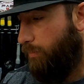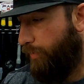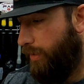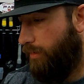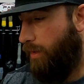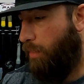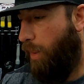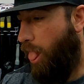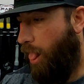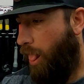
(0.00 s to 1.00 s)

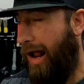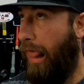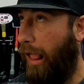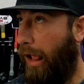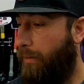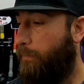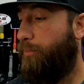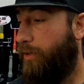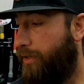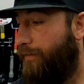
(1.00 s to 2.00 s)
Brilliant
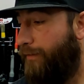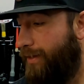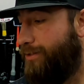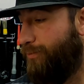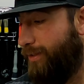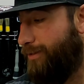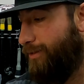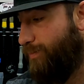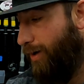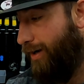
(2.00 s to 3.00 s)
Finish
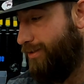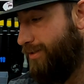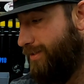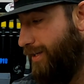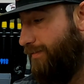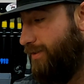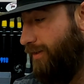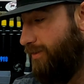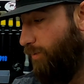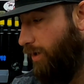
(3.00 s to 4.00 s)
Rinseless Wash saves
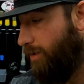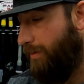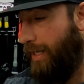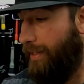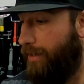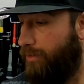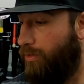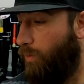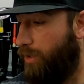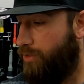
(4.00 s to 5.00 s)
tons of water by allowing
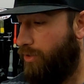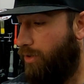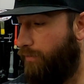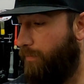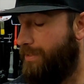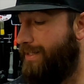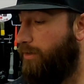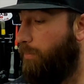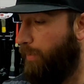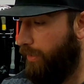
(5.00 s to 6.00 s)
you to wash your car from a
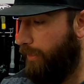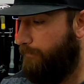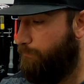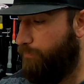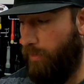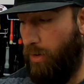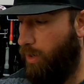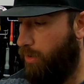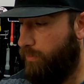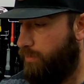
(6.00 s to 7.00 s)
single bucket. No
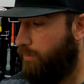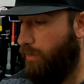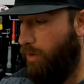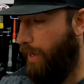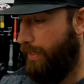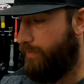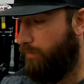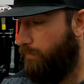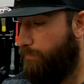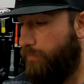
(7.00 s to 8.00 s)
hose, no
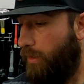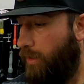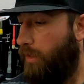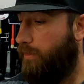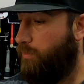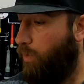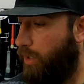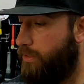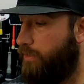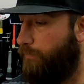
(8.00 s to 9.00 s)
hassle. This
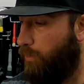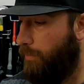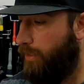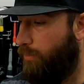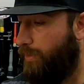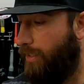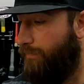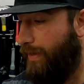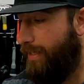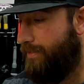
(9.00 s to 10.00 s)
wash is formulated with
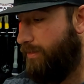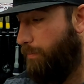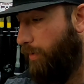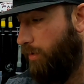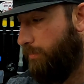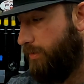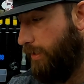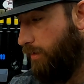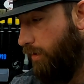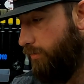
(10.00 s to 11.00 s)
advanced polymer
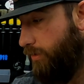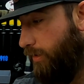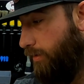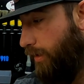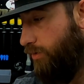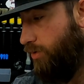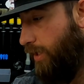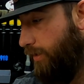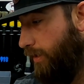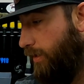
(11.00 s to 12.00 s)
technology that
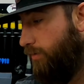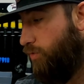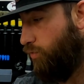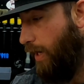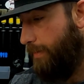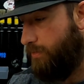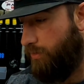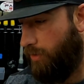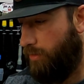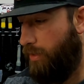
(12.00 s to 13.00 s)
gently traps
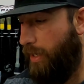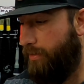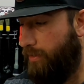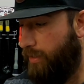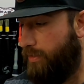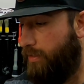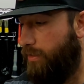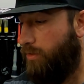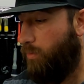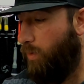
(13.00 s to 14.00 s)
dirt and dust
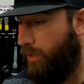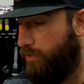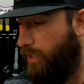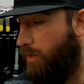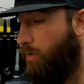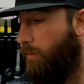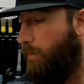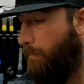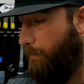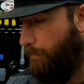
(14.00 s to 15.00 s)
in your wash towel